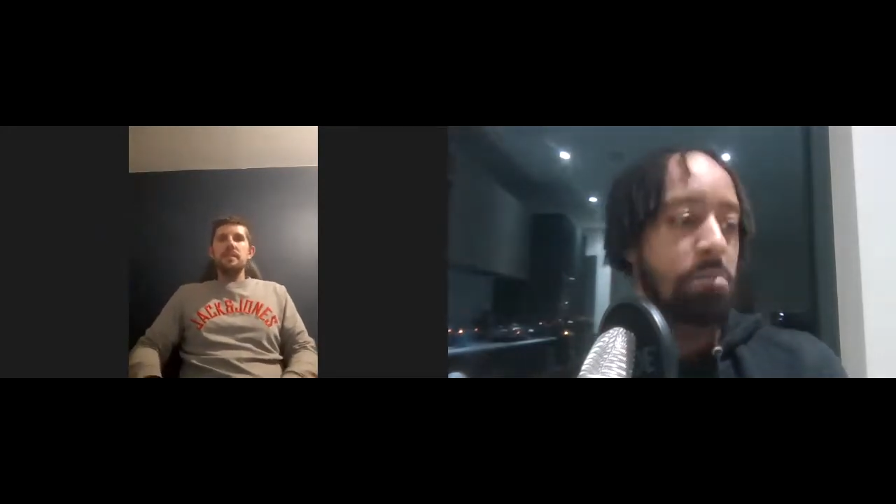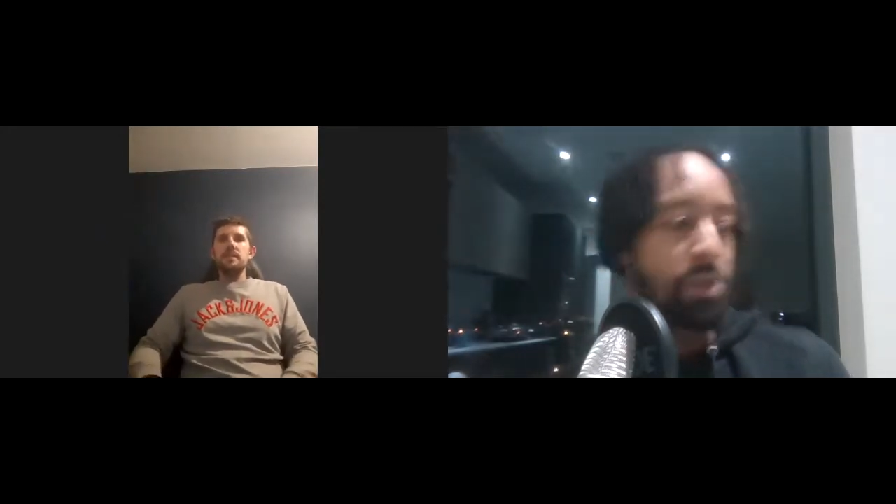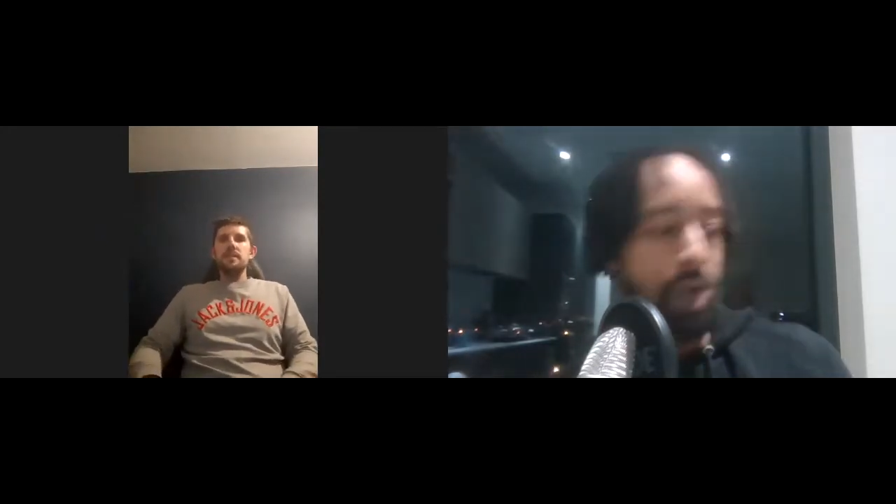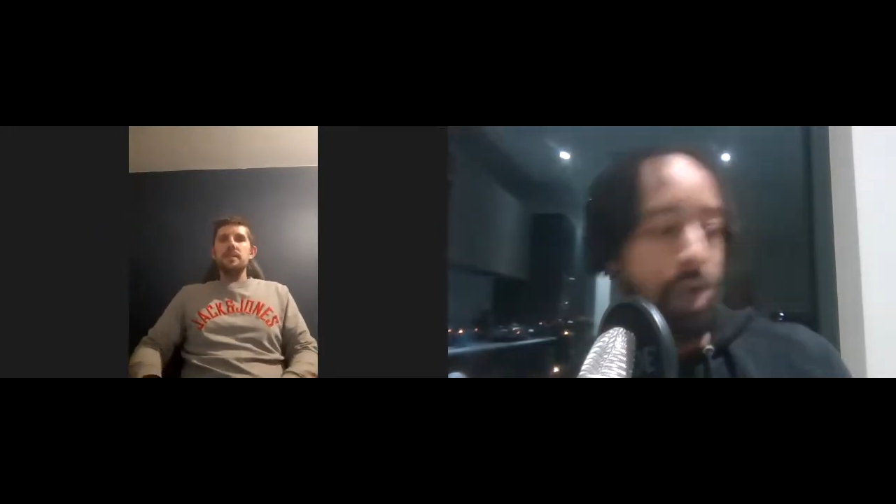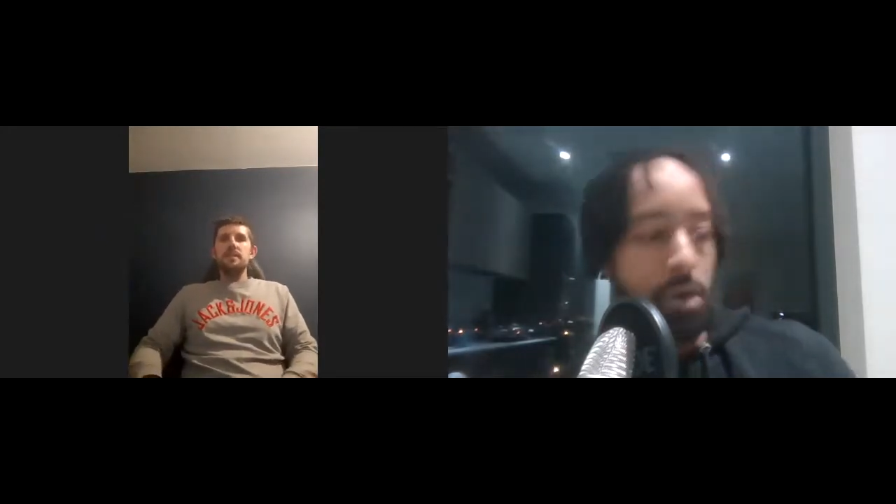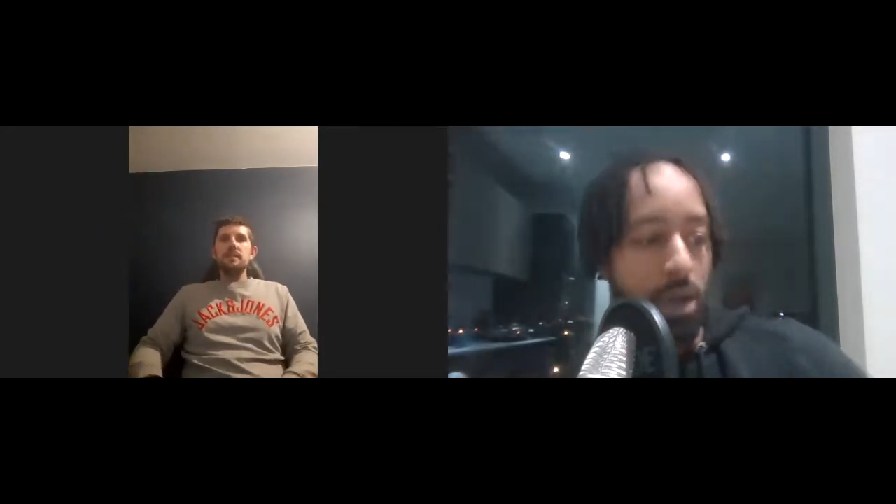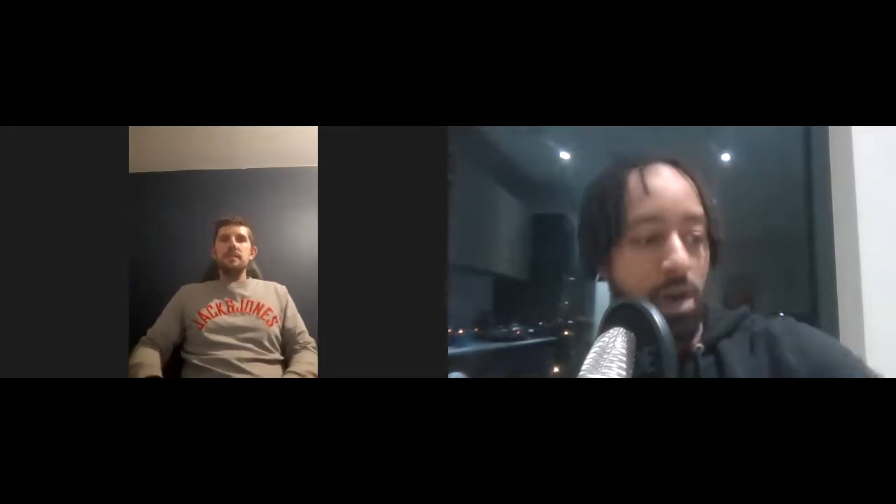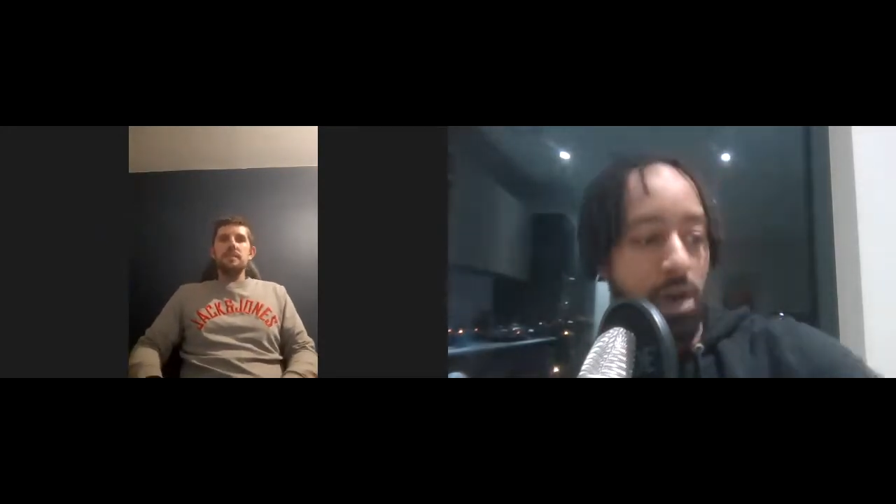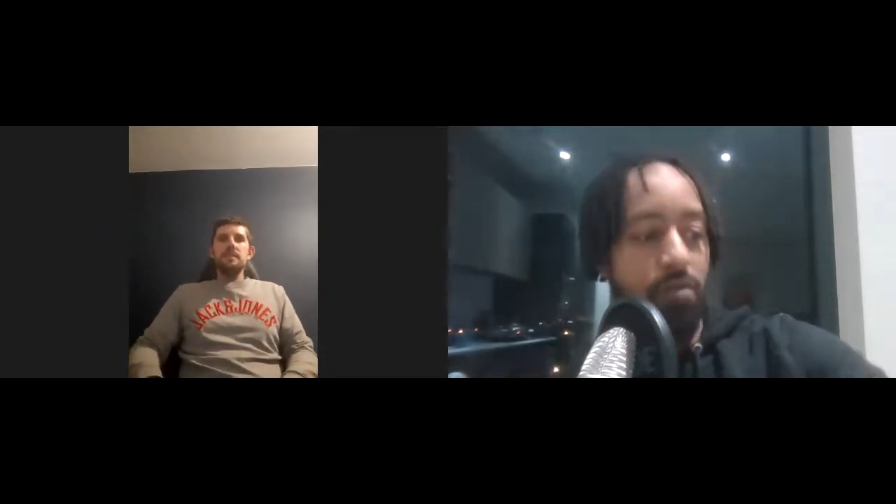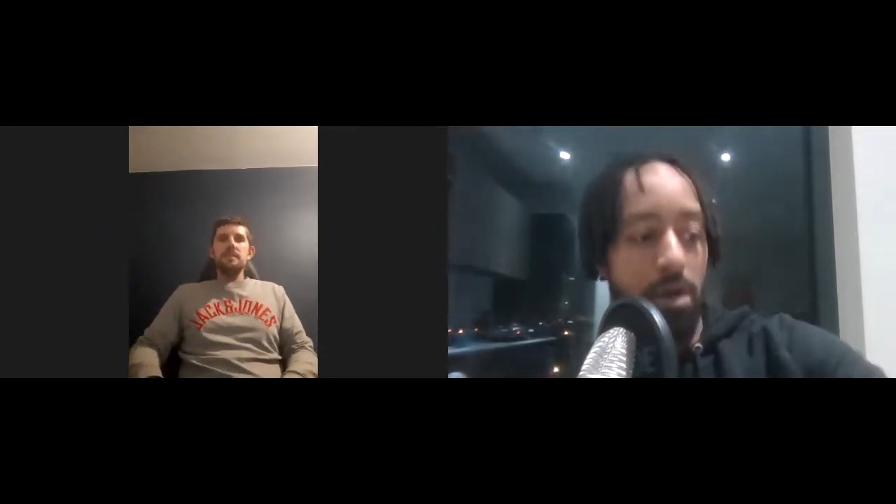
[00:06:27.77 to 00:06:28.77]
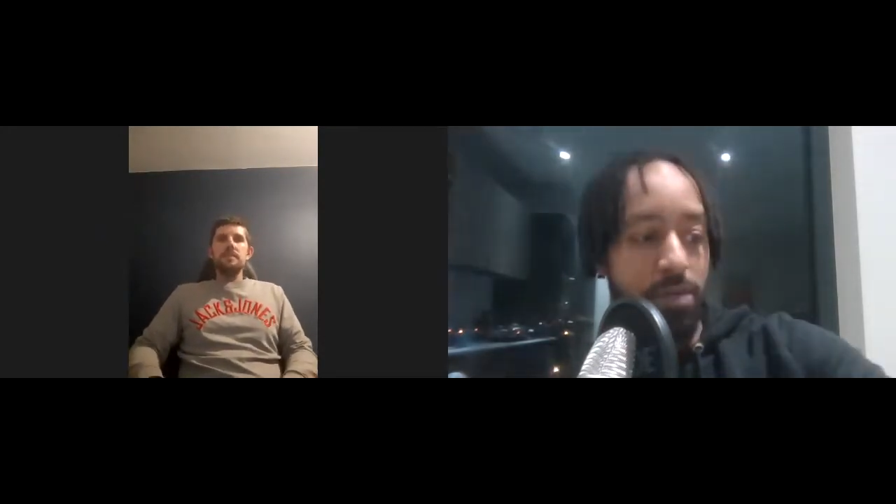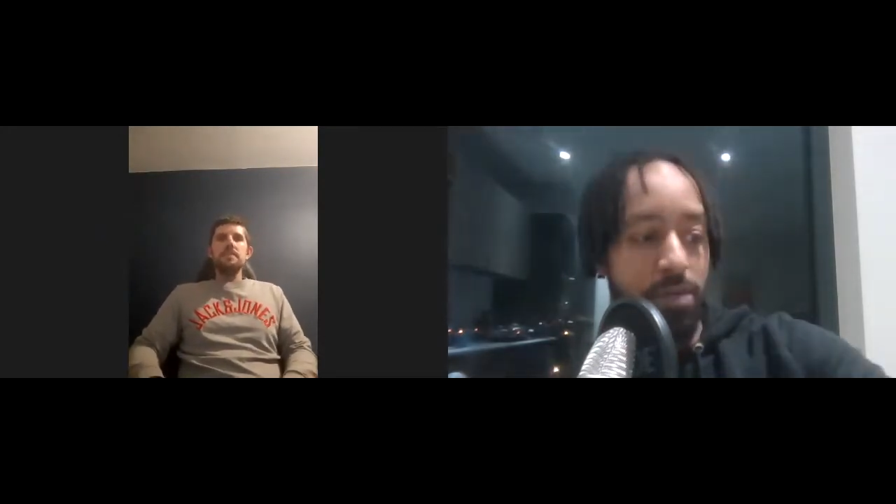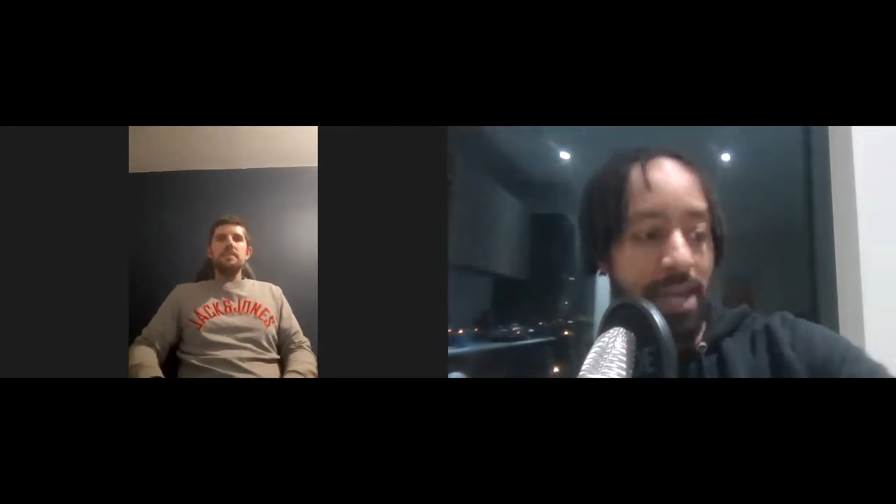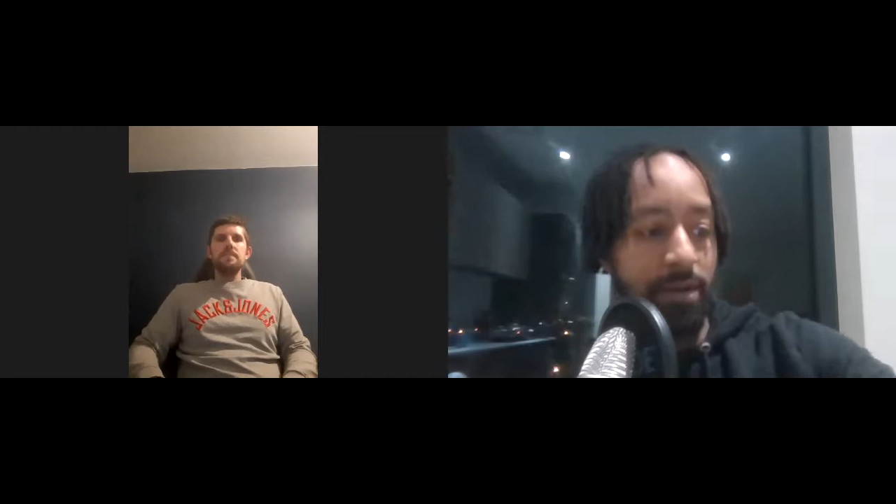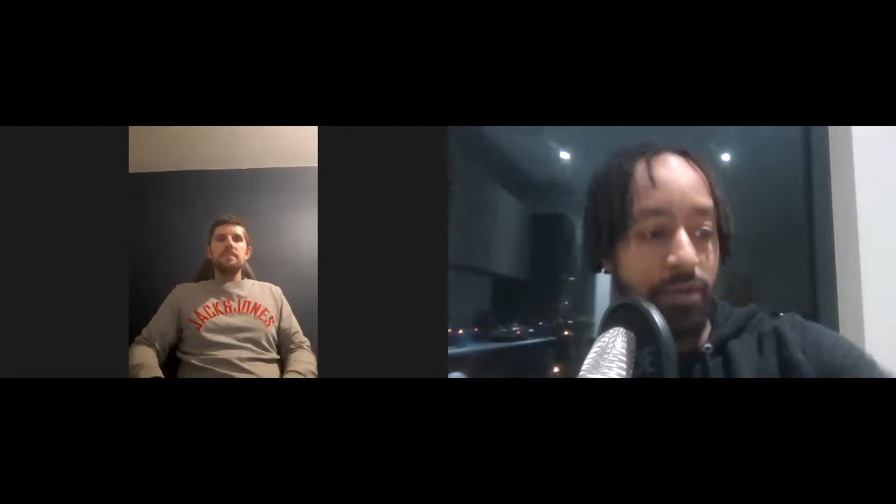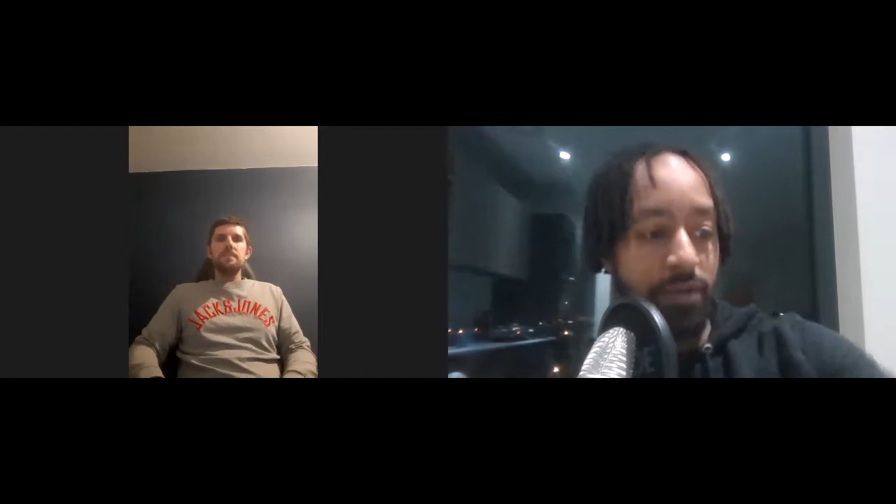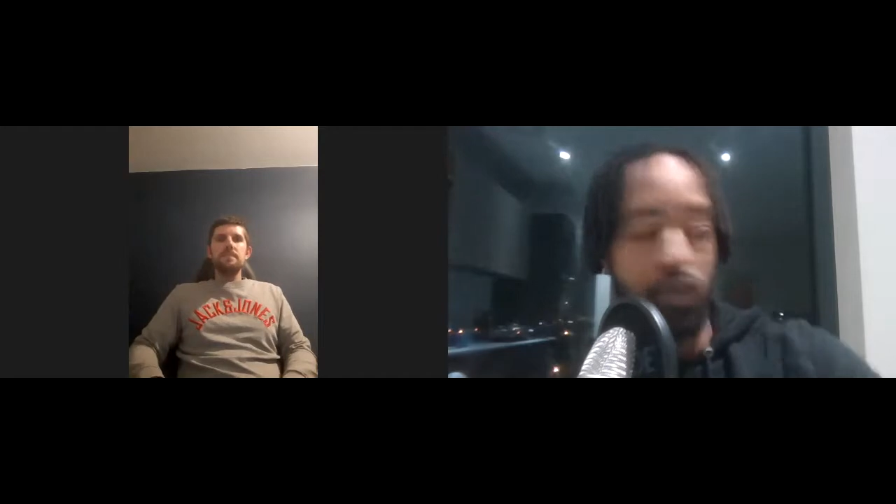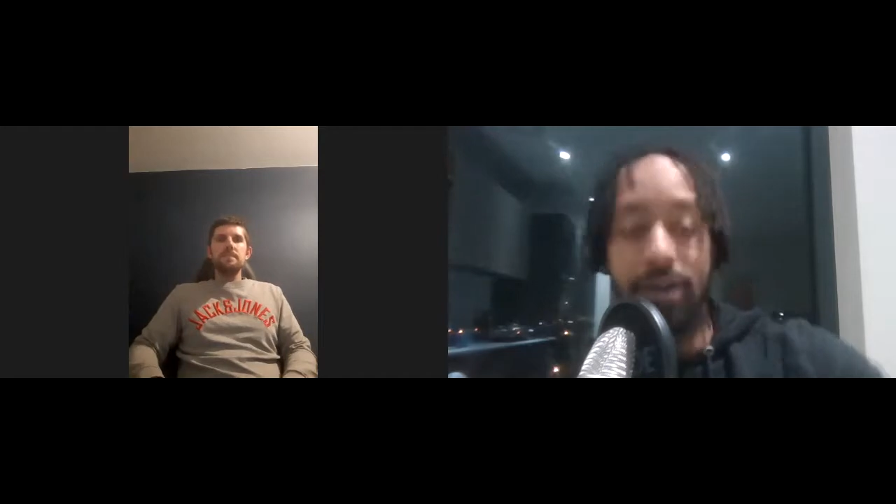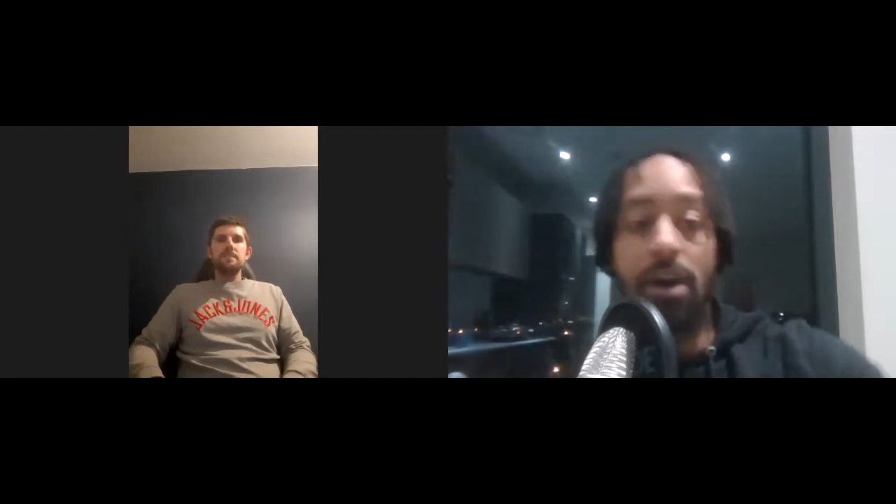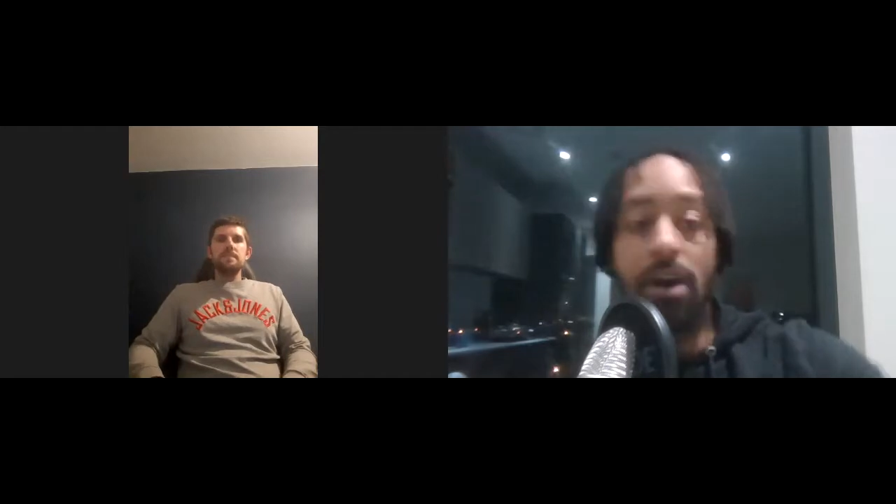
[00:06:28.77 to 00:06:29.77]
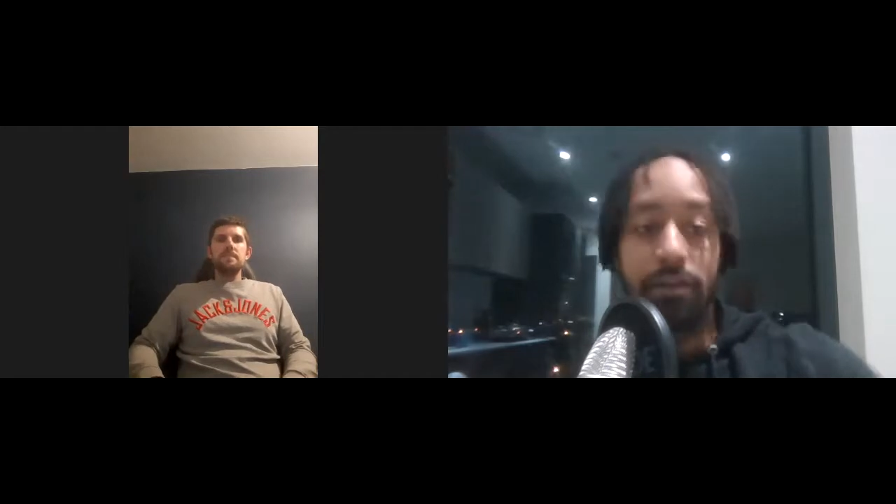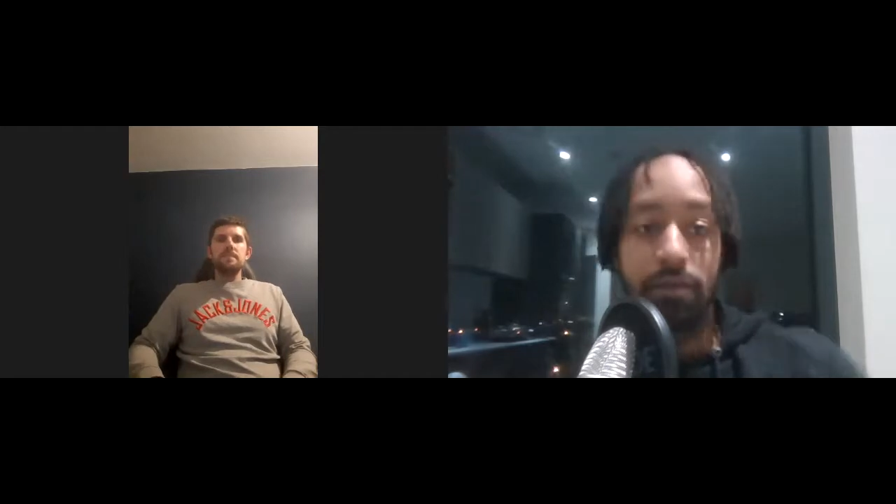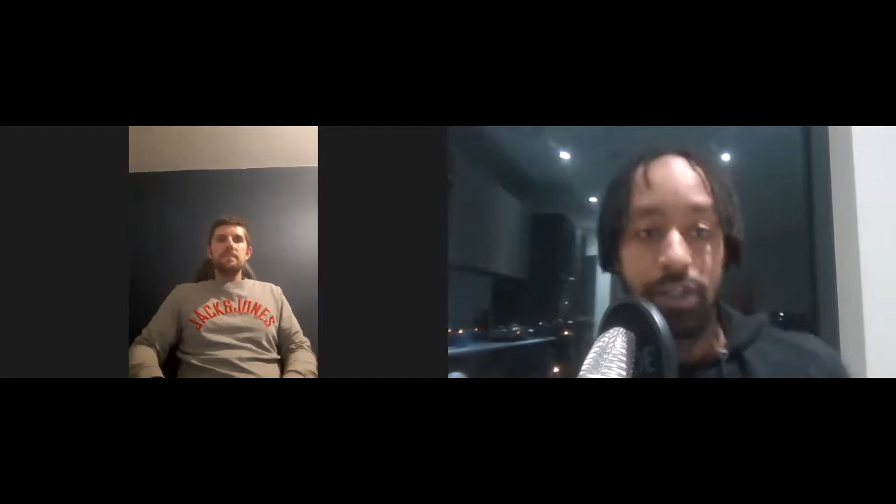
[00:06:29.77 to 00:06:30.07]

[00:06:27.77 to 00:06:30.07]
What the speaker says: The note that I wrote down straight after